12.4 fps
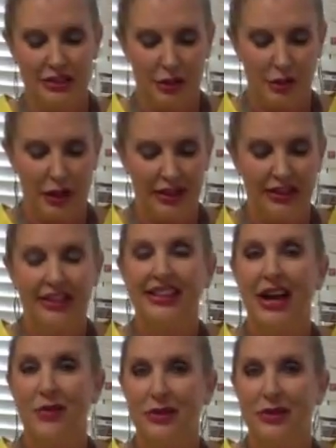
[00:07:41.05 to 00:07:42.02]
So I think
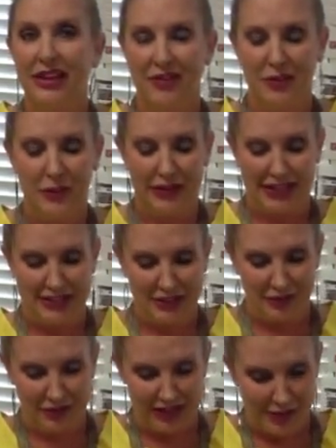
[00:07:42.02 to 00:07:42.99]
that would have to be the
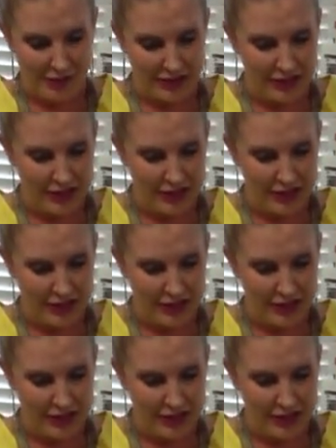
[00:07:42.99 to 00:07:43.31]
answer for that one.